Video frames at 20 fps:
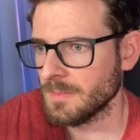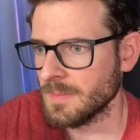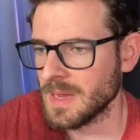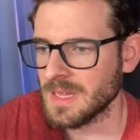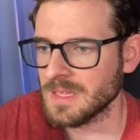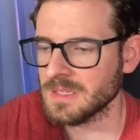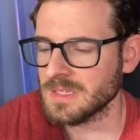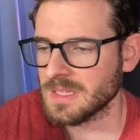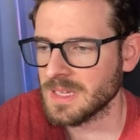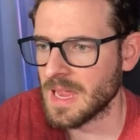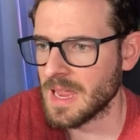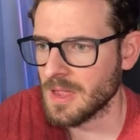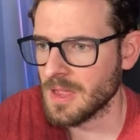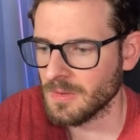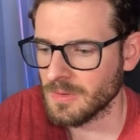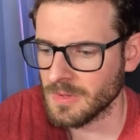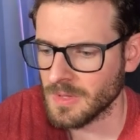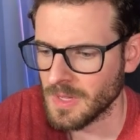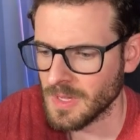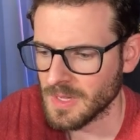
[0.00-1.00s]
big in
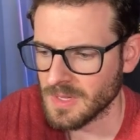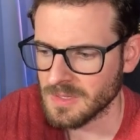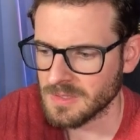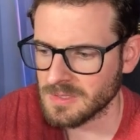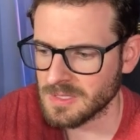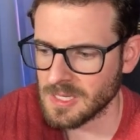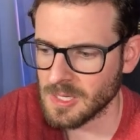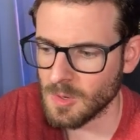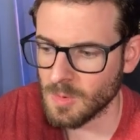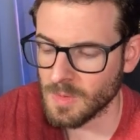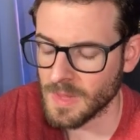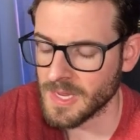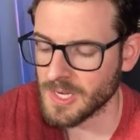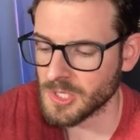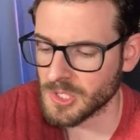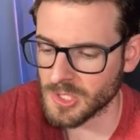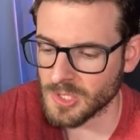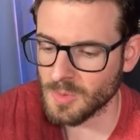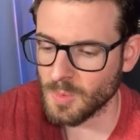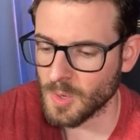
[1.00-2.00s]
scale, SQLite
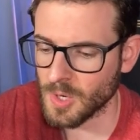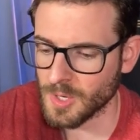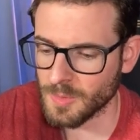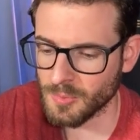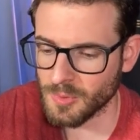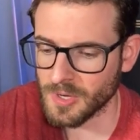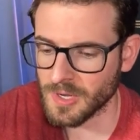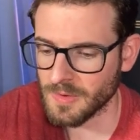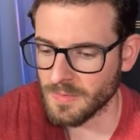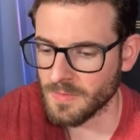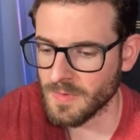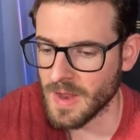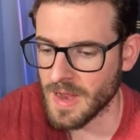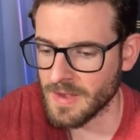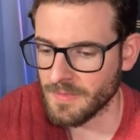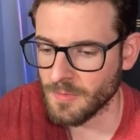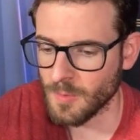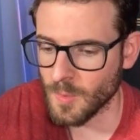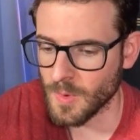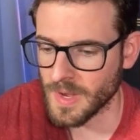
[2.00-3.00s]
should work pretty
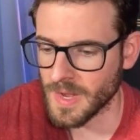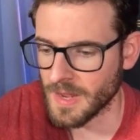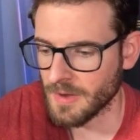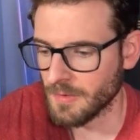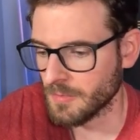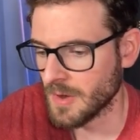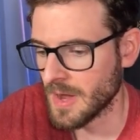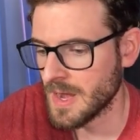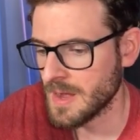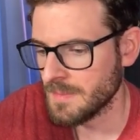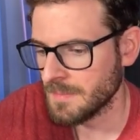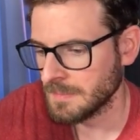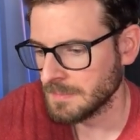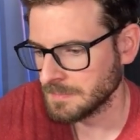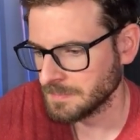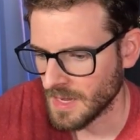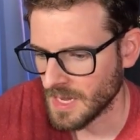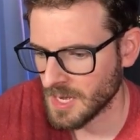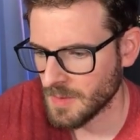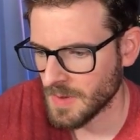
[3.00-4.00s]
fine from what I've read.
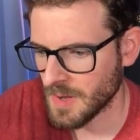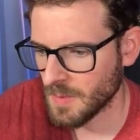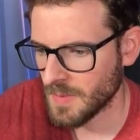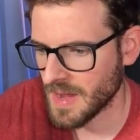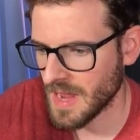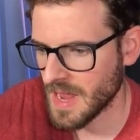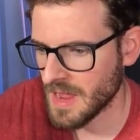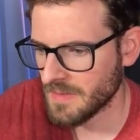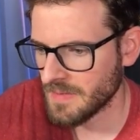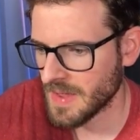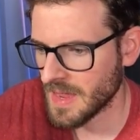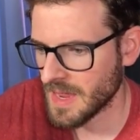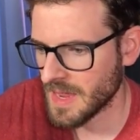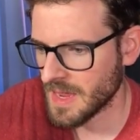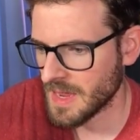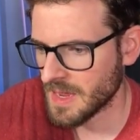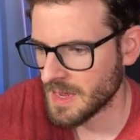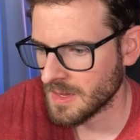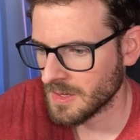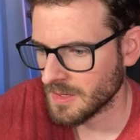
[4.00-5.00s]
Anyway, we have
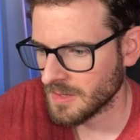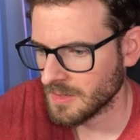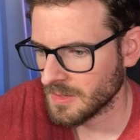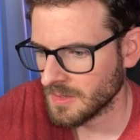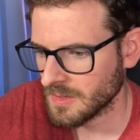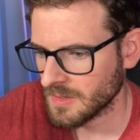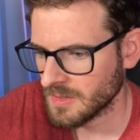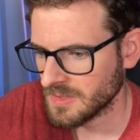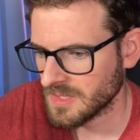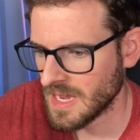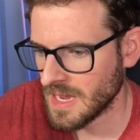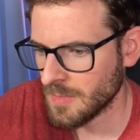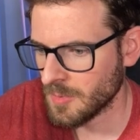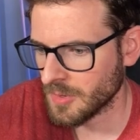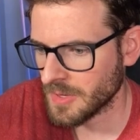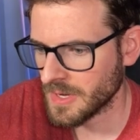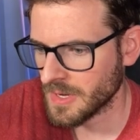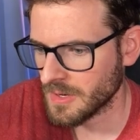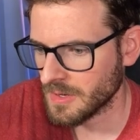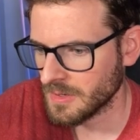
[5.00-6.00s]
a table
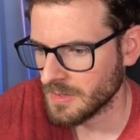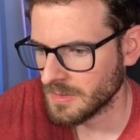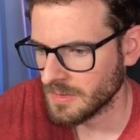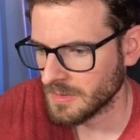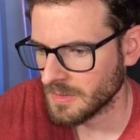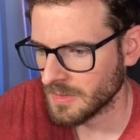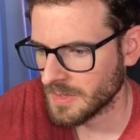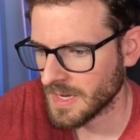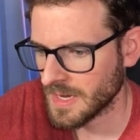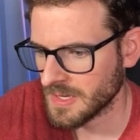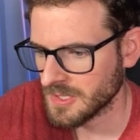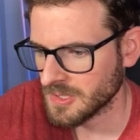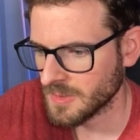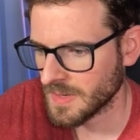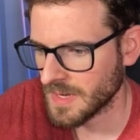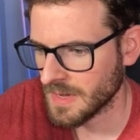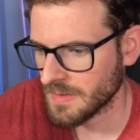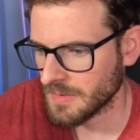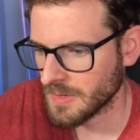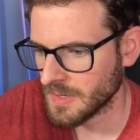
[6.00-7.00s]
here. Okay, so
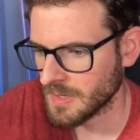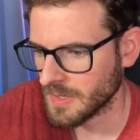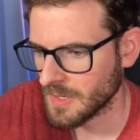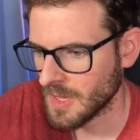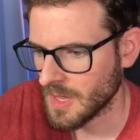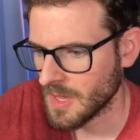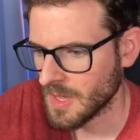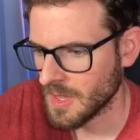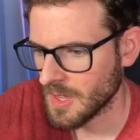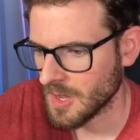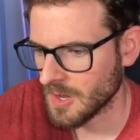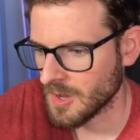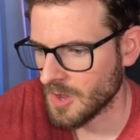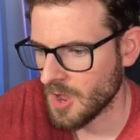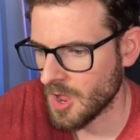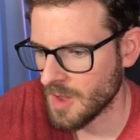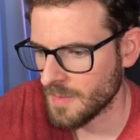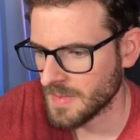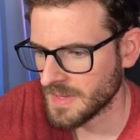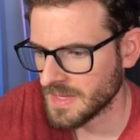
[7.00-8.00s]
we have a, a
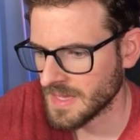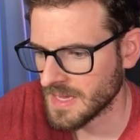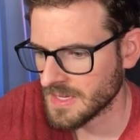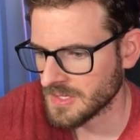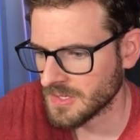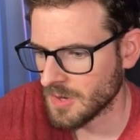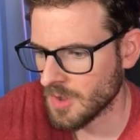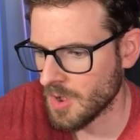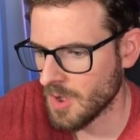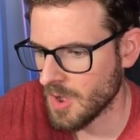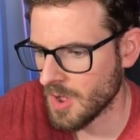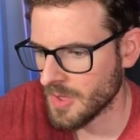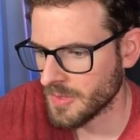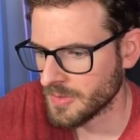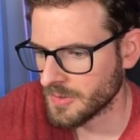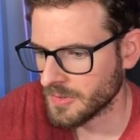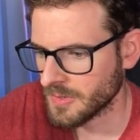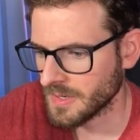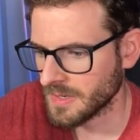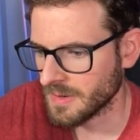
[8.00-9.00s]
comment that has an
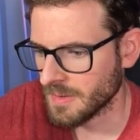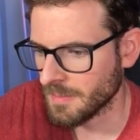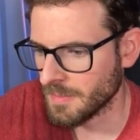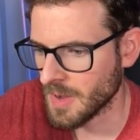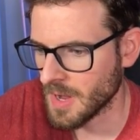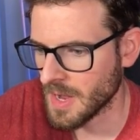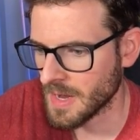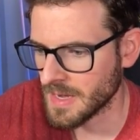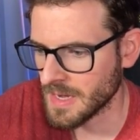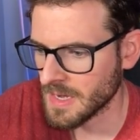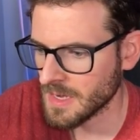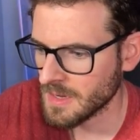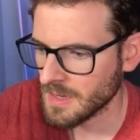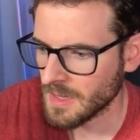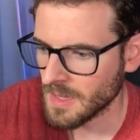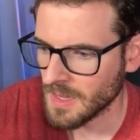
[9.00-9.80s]
author and a body.